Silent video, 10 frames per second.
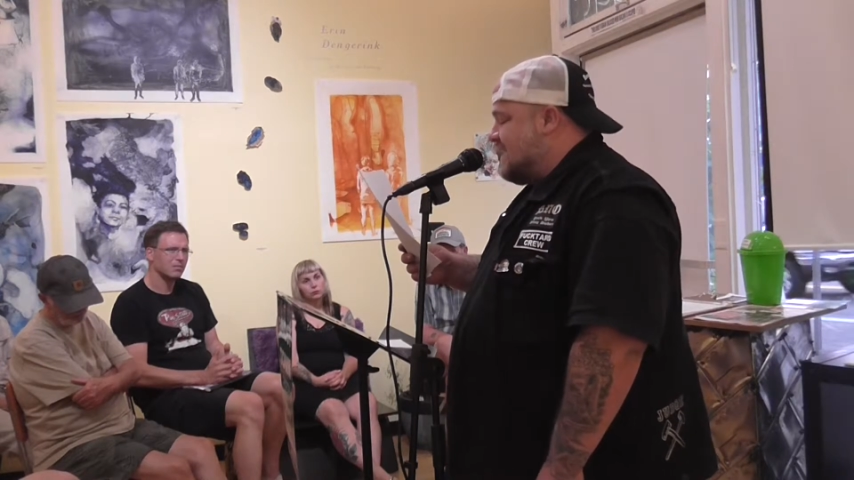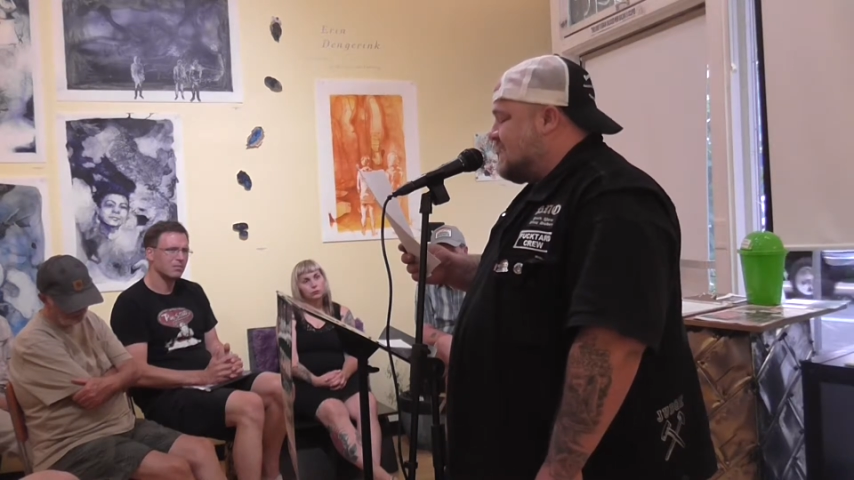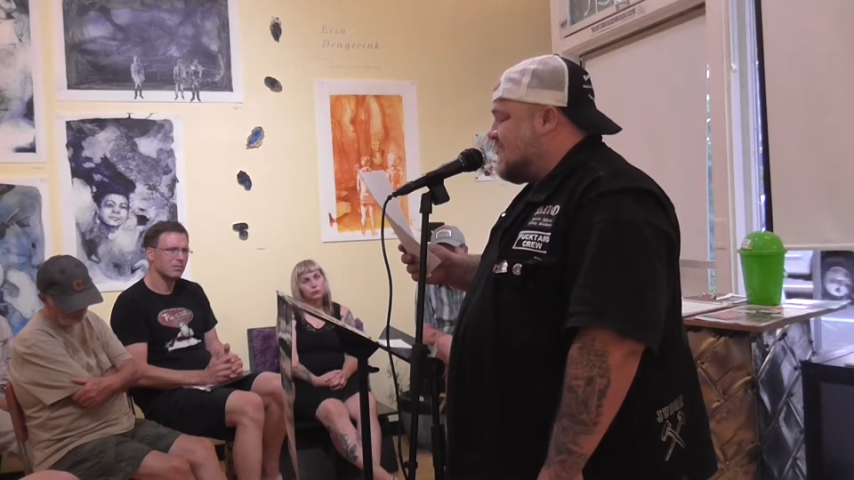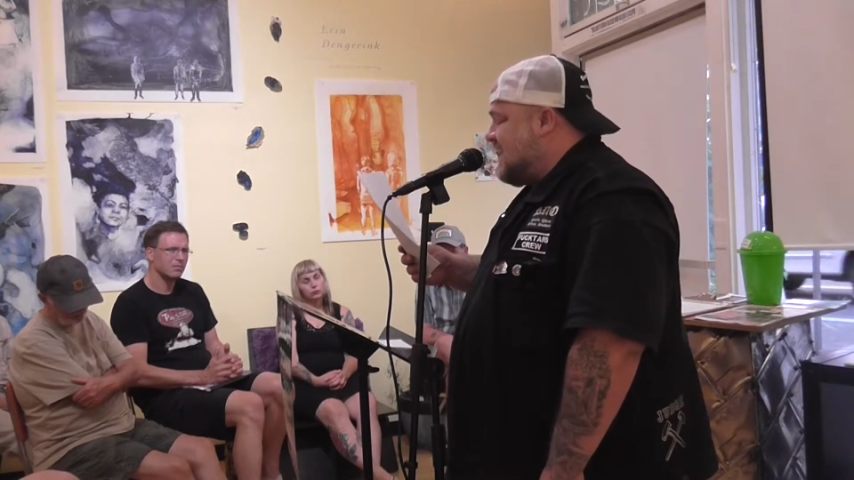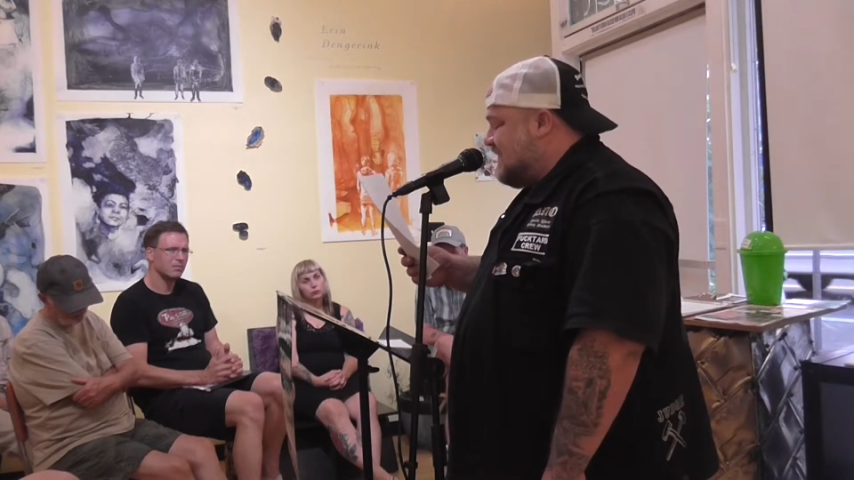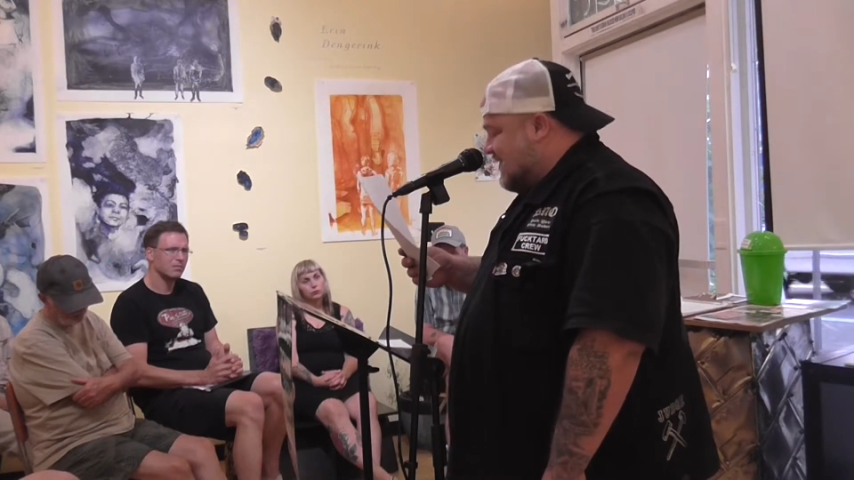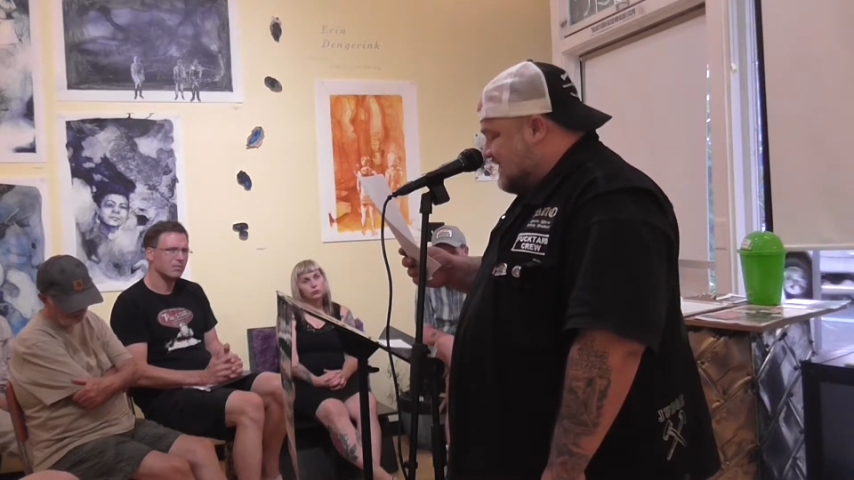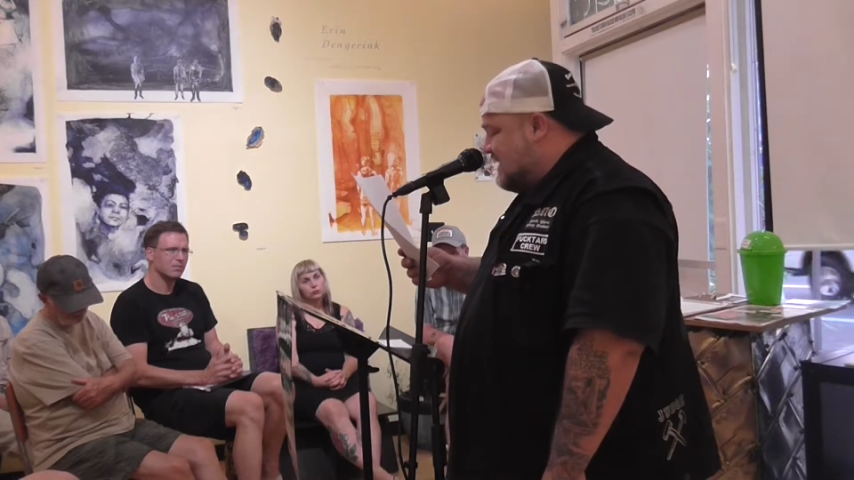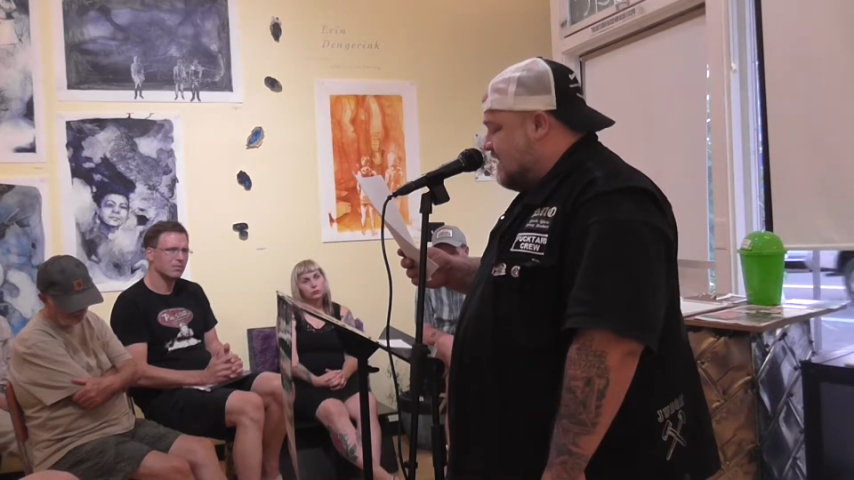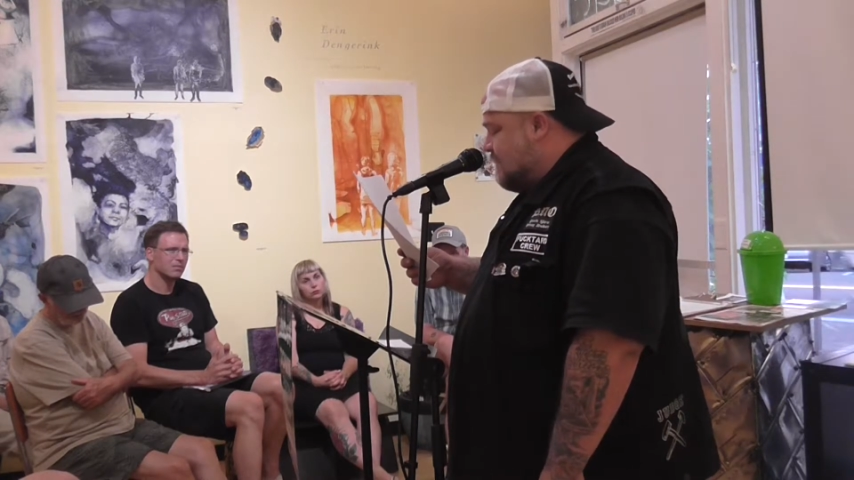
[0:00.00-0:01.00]
Insane, they
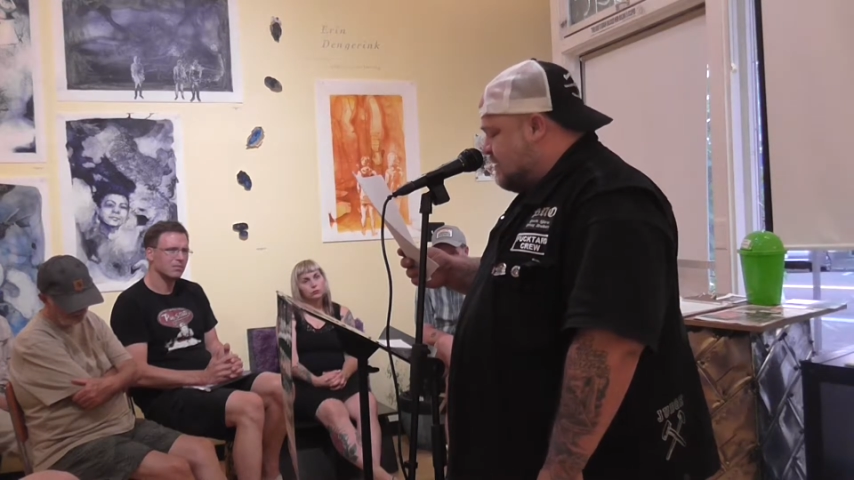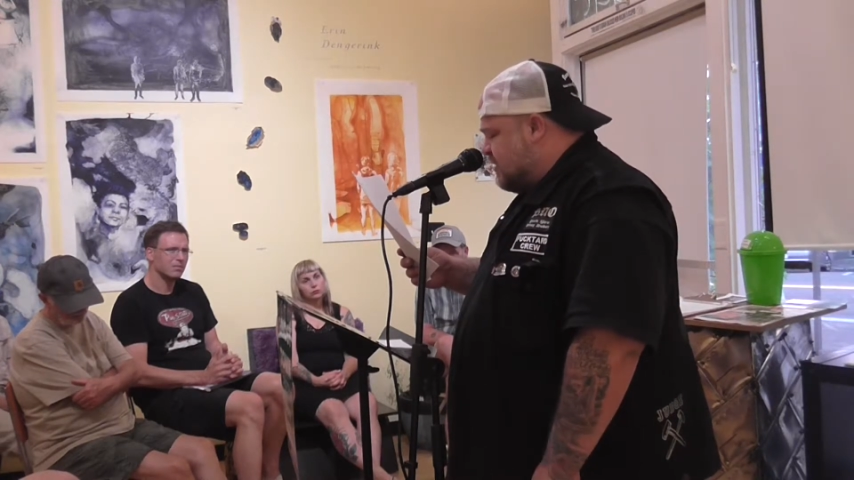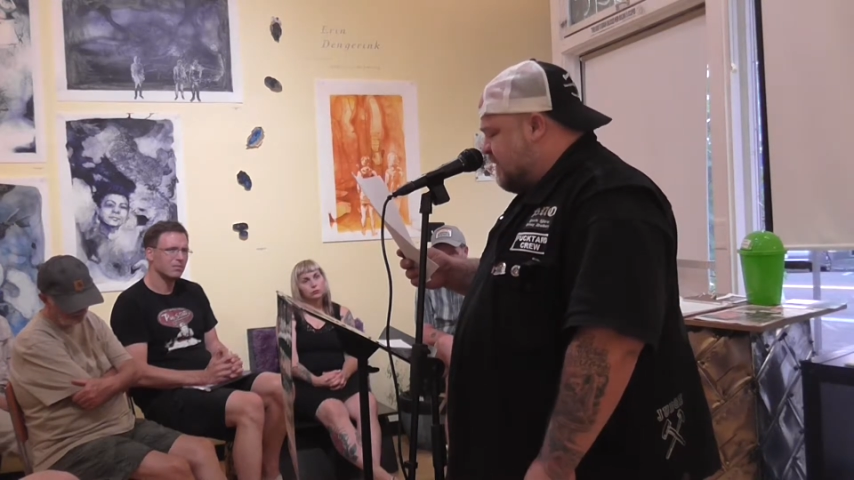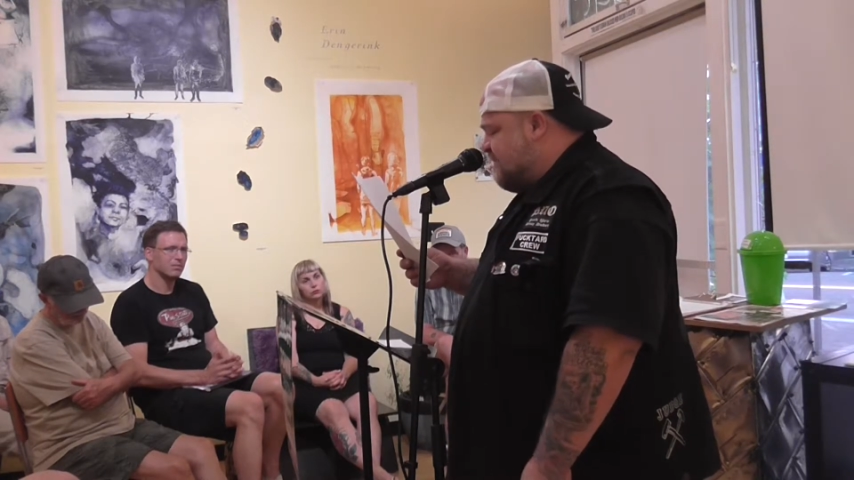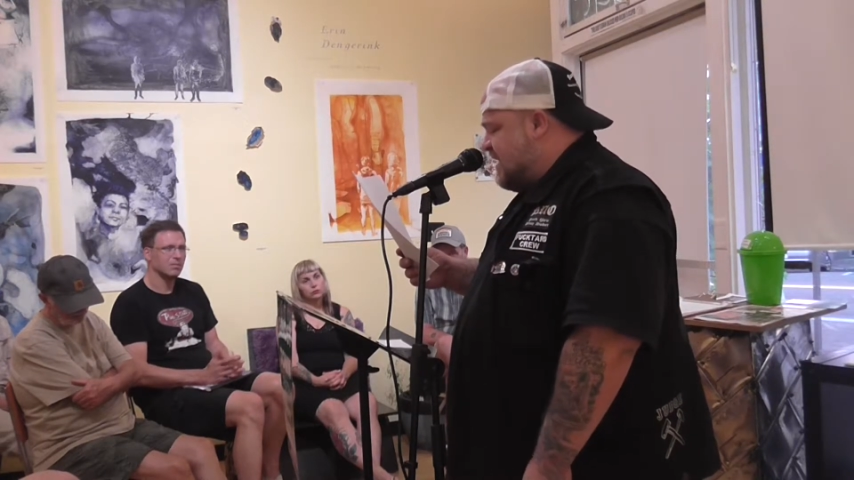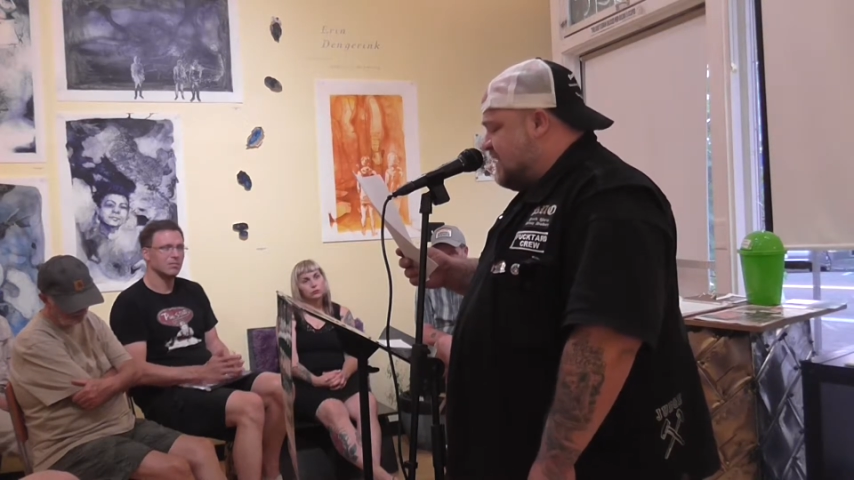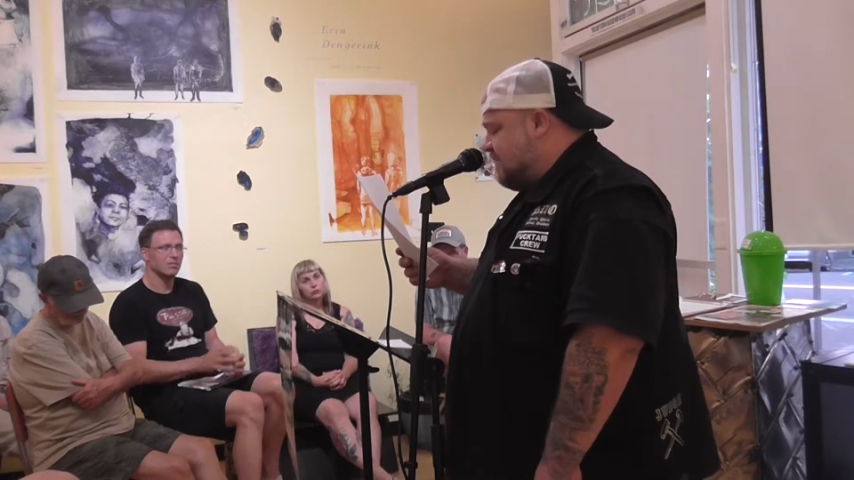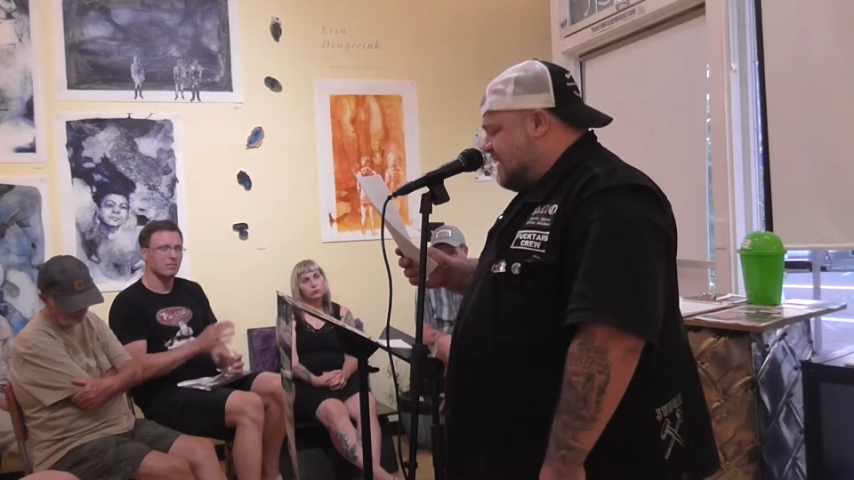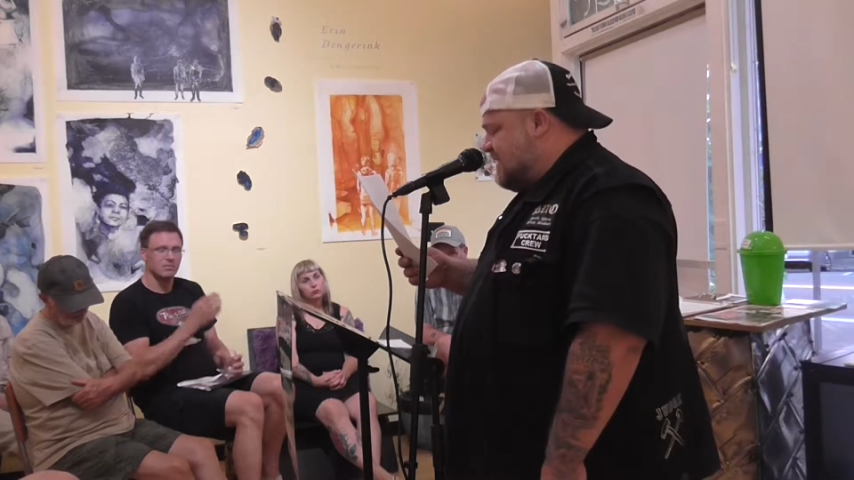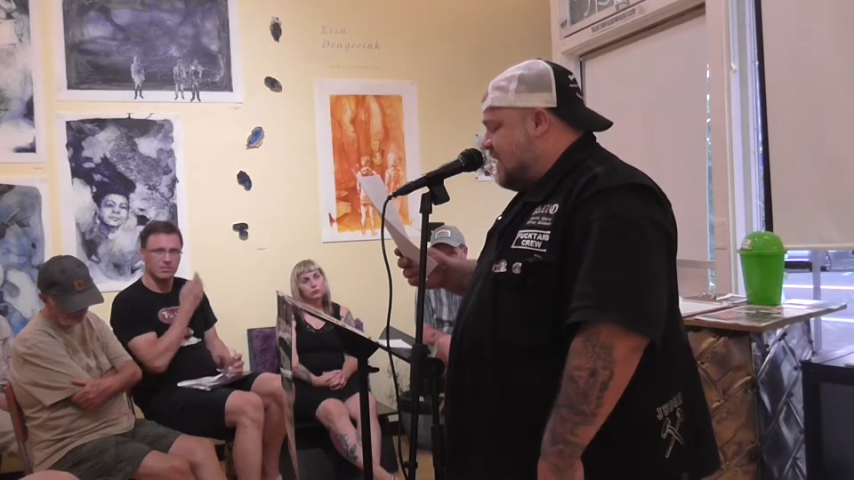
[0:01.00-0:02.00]
said. Mental
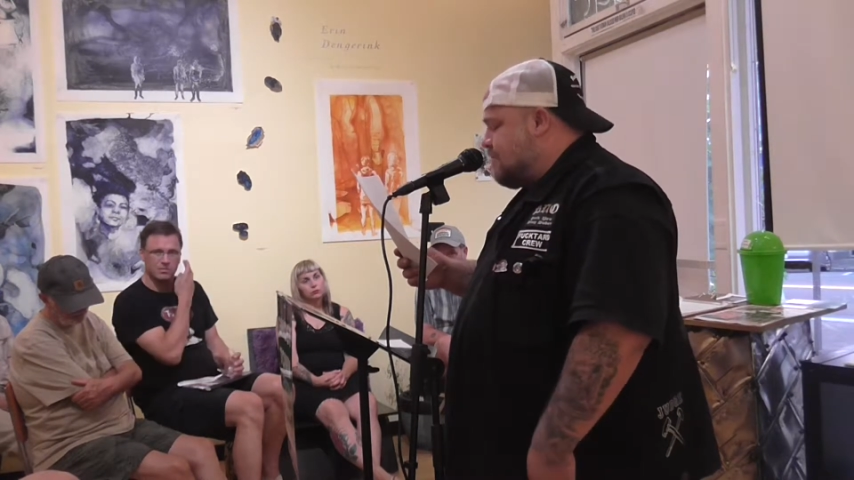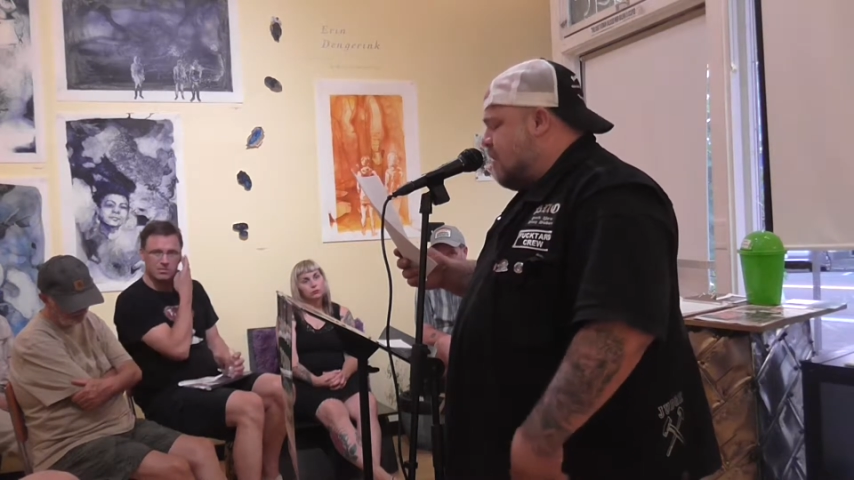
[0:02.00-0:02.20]
defective, they said.